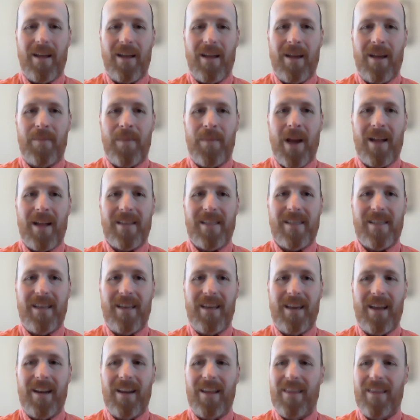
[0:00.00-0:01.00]
I'm not
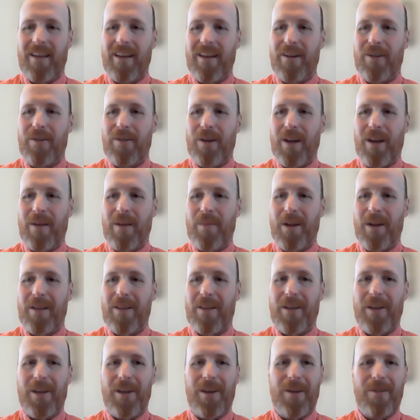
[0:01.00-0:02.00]
seeing anything new coming in
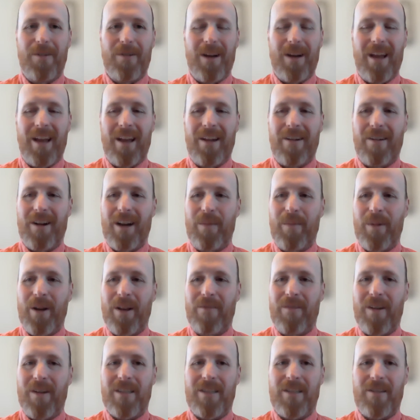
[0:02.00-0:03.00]
the Q&A or anybody
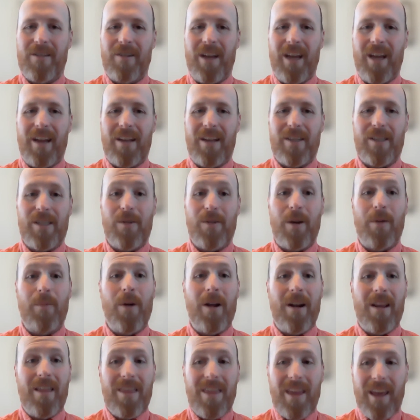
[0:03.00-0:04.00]
raising their hand. So I
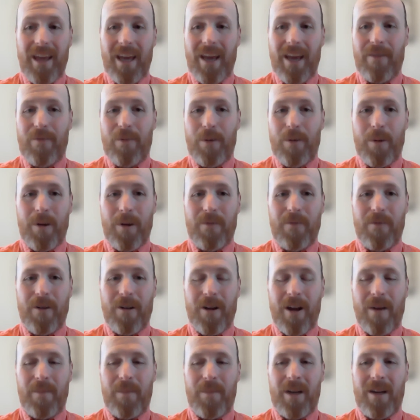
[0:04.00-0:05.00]
want to thank everyone for
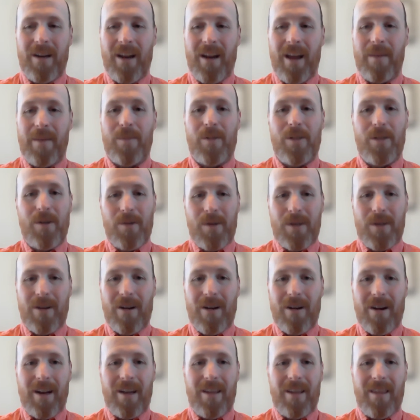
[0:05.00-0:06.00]
coming today. I'm so
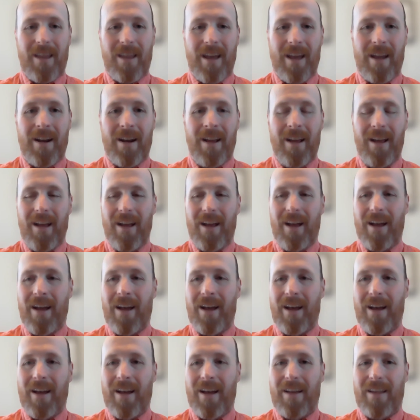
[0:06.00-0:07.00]
sorry that
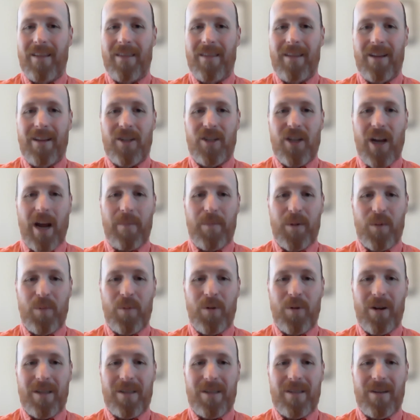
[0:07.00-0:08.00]
the chapter
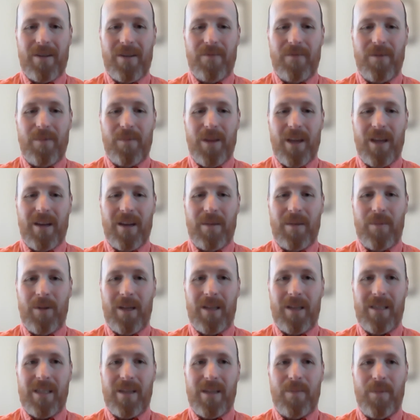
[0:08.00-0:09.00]
president from the
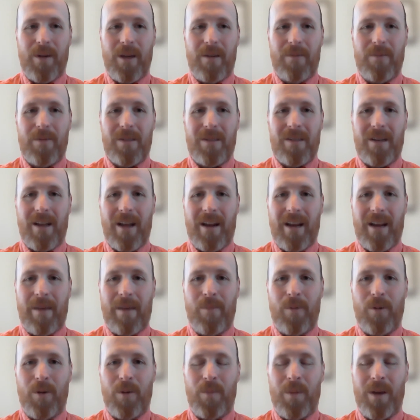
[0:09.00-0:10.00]
NAACP was not
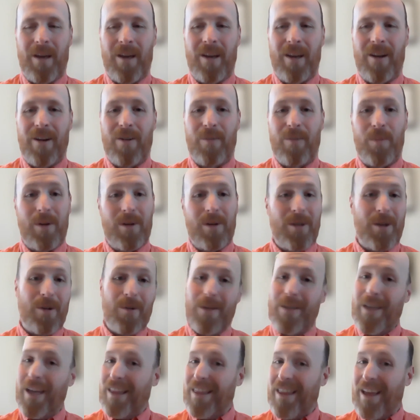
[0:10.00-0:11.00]
able to be here, but
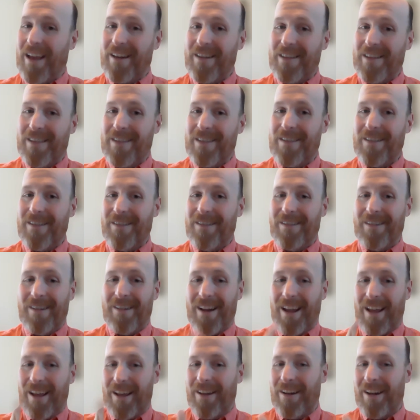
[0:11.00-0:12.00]
don't take that as
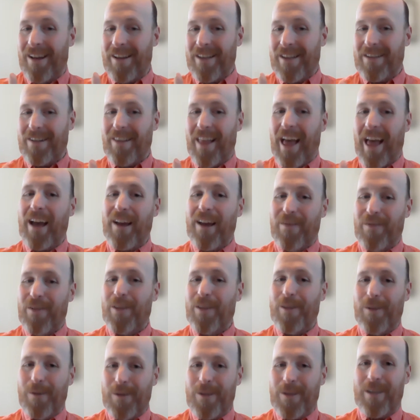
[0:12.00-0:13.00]
a lack of
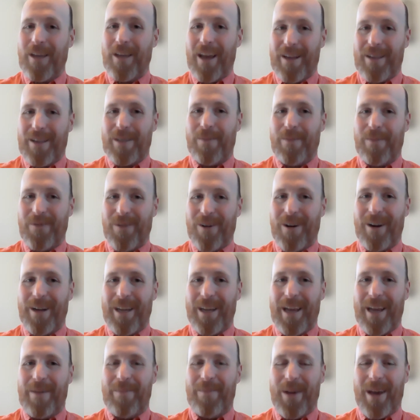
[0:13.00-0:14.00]
enthusiasm for our
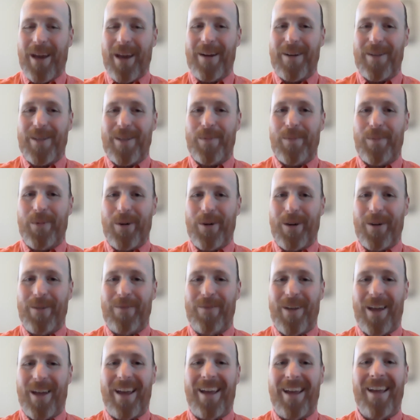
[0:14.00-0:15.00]
campaign. It's more
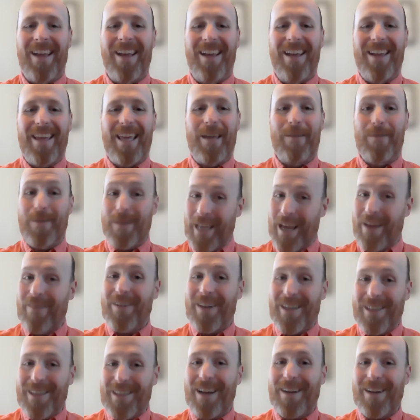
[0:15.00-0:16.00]
of he was
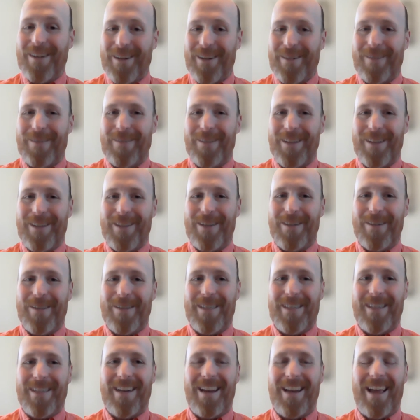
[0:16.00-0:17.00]
having technical
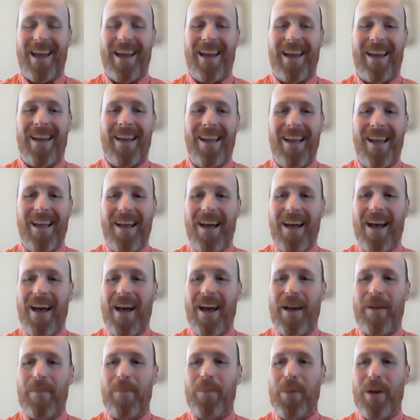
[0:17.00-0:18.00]
issues today.
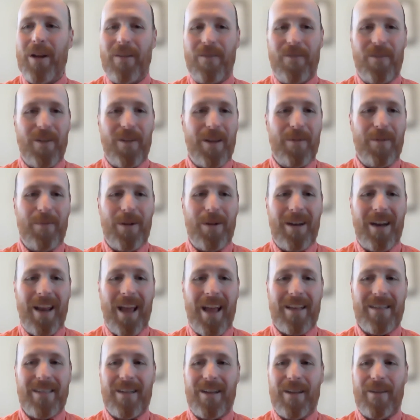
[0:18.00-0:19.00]
But if anyone
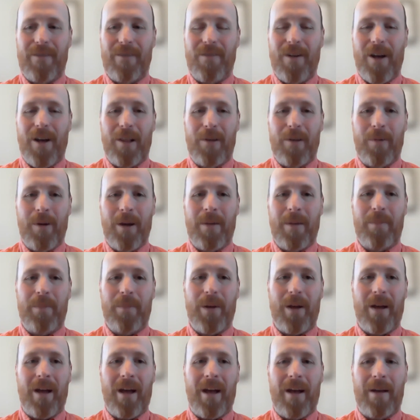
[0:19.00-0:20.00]
has any follow-up,
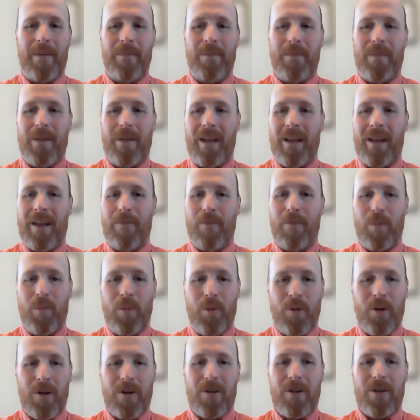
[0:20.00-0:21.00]
any
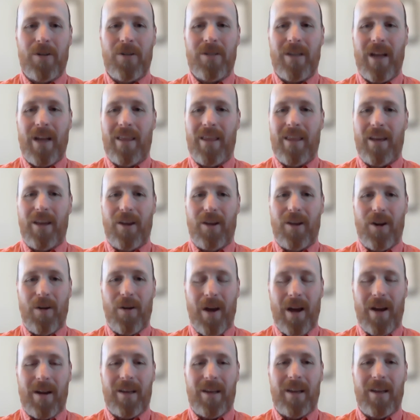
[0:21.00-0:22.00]
reporters, I think you know
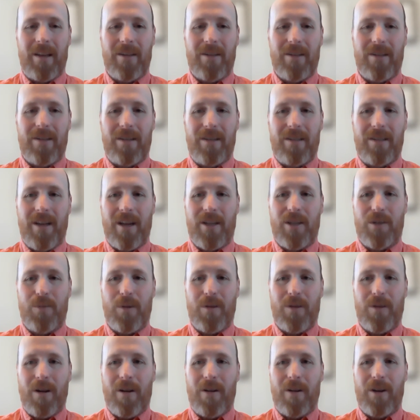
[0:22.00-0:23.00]
how to get in touch
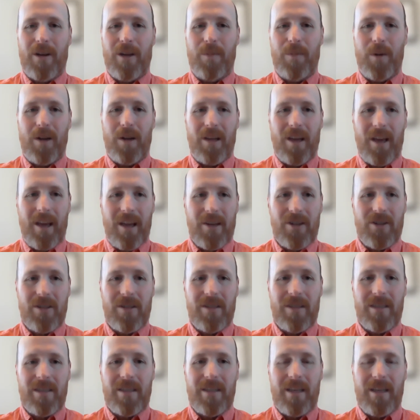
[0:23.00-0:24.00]
with our
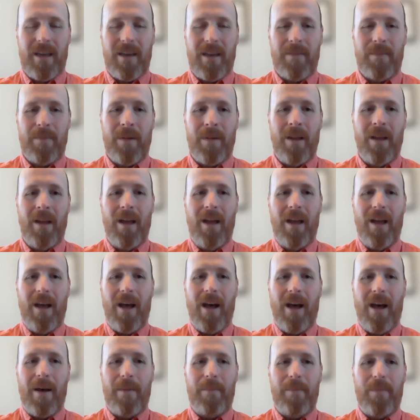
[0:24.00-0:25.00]
communications team.
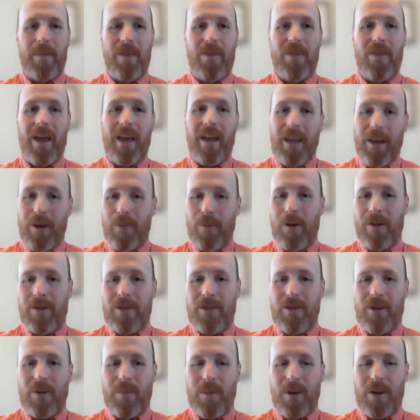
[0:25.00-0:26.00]
Thank you all
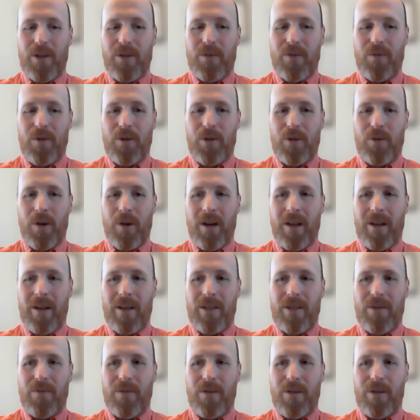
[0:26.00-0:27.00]
so much for joining
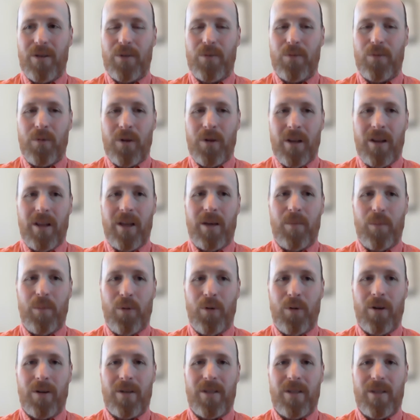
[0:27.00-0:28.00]
us for this really
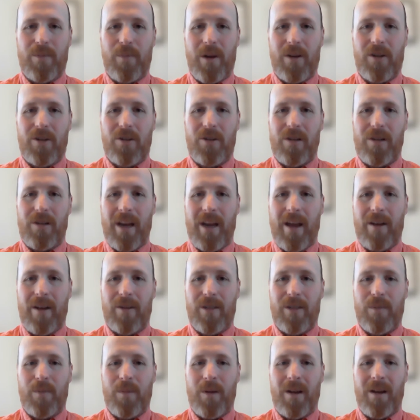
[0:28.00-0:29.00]
important special
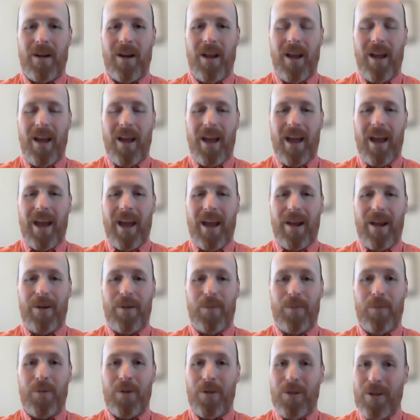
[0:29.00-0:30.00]
announcement.
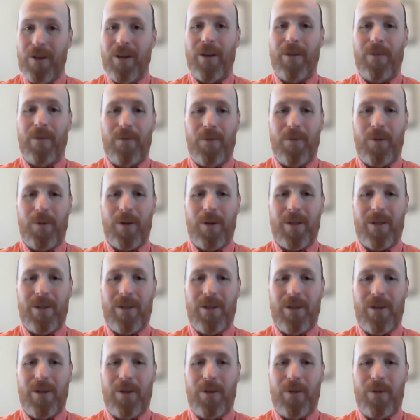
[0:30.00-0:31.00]
And we're looking forward
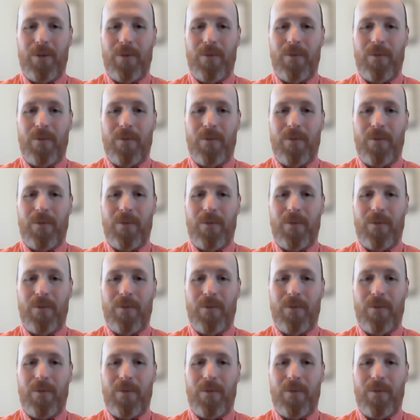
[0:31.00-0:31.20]
to